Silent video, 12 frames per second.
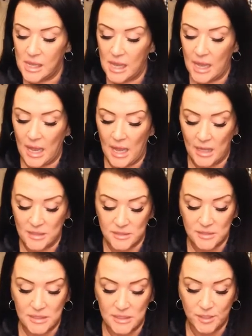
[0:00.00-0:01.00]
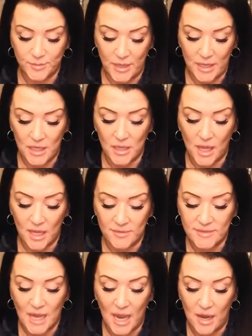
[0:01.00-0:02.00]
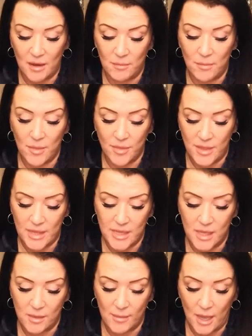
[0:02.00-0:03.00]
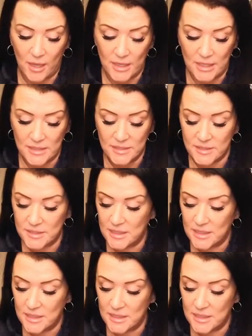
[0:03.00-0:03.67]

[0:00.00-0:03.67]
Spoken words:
And he's spending a lot of time thinking about it.